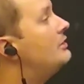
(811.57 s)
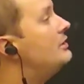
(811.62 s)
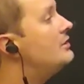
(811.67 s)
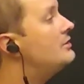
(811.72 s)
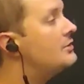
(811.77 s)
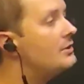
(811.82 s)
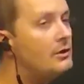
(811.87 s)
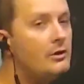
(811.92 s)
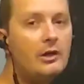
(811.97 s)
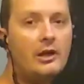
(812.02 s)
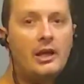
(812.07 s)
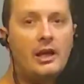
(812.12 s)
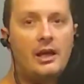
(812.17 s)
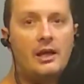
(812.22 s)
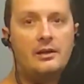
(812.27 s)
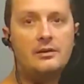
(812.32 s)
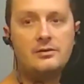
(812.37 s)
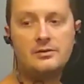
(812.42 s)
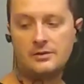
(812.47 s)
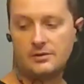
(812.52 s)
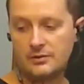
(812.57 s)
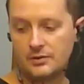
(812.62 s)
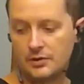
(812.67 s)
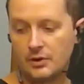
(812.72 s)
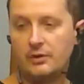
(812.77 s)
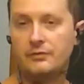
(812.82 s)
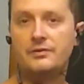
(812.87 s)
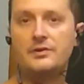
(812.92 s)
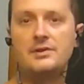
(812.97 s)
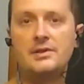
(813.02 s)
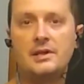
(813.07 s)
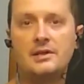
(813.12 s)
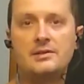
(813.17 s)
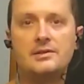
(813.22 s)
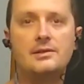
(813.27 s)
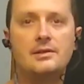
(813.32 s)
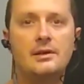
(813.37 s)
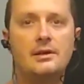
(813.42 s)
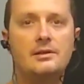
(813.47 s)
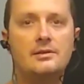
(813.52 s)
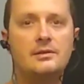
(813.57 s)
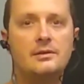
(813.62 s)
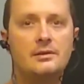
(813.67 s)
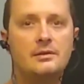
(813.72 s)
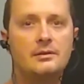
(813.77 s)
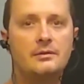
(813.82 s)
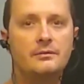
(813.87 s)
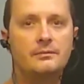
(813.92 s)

you need to look at to solve this exercise.